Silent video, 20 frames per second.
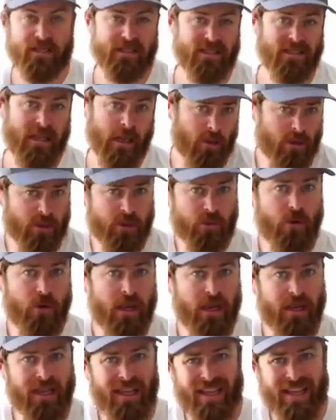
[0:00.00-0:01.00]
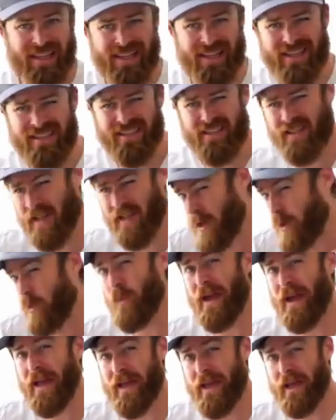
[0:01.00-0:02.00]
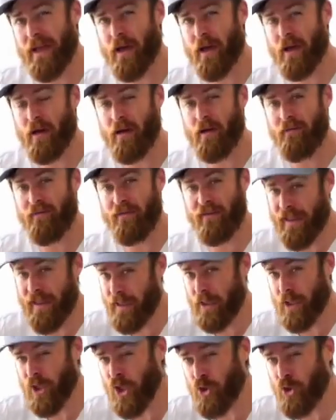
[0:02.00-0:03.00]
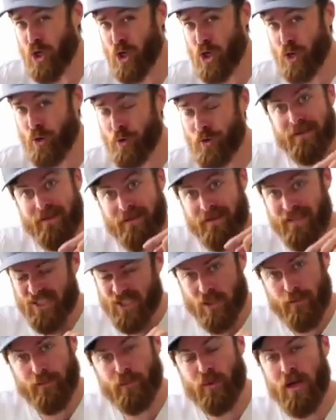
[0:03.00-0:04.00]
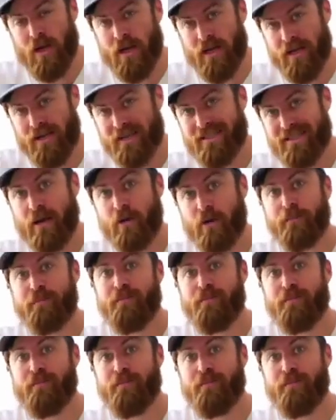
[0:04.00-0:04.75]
And sales rank is their way of letting you know these are the products that are